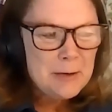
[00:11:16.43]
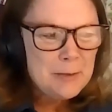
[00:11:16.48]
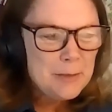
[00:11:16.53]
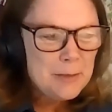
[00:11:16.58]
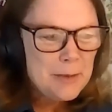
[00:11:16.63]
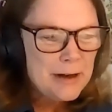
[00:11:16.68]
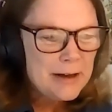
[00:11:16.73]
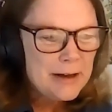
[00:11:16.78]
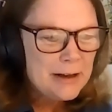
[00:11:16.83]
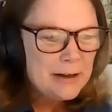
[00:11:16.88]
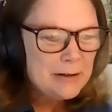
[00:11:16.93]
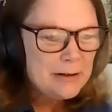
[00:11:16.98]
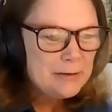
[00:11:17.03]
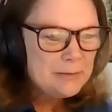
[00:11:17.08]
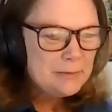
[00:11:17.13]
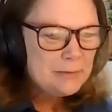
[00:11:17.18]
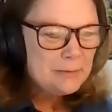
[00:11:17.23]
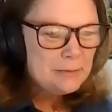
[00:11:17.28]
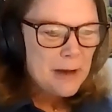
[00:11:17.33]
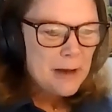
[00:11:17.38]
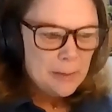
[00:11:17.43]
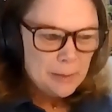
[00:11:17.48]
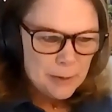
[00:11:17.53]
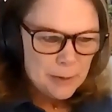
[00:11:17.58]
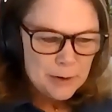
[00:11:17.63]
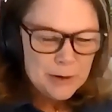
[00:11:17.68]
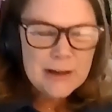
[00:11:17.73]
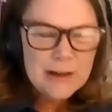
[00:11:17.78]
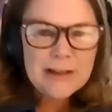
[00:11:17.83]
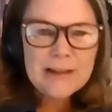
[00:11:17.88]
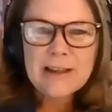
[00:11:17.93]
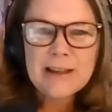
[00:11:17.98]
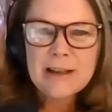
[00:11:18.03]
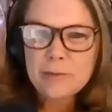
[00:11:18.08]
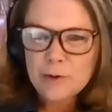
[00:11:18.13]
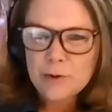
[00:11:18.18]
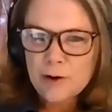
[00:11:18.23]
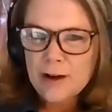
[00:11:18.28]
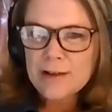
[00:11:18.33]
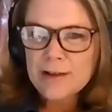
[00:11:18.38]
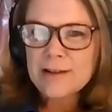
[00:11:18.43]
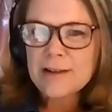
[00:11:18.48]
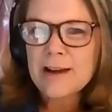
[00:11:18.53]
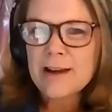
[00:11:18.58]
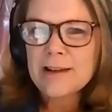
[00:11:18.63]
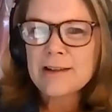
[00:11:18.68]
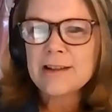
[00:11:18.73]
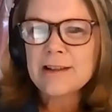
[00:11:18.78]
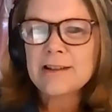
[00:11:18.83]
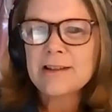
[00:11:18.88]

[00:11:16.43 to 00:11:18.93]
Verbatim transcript: But uh, my book is in process.